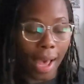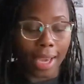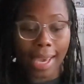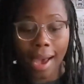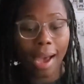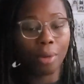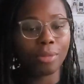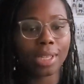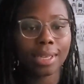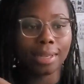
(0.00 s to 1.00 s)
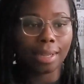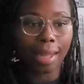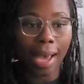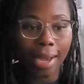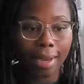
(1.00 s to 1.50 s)
Yeah, I really
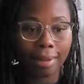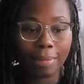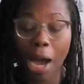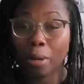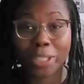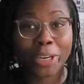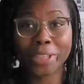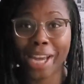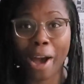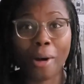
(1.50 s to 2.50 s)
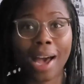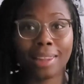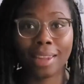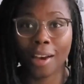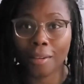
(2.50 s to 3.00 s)
like how it turned out. I
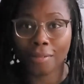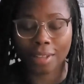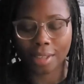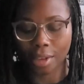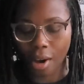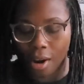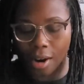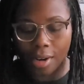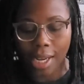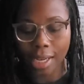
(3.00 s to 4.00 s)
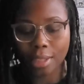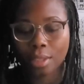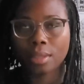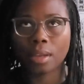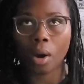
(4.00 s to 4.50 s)
love the yarn. It
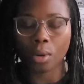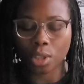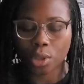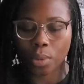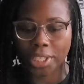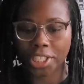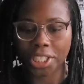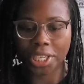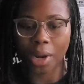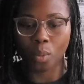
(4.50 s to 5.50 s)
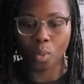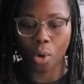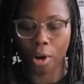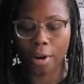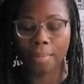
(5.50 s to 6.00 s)
is so squishy and
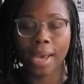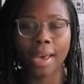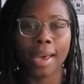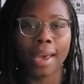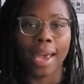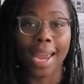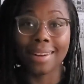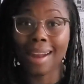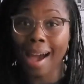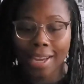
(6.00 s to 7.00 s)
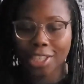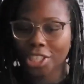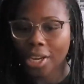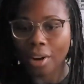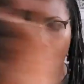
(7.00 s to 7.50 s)
warm and not
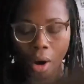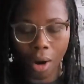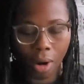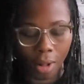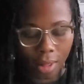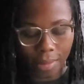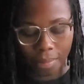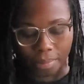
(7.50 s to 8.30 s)
itchy at all.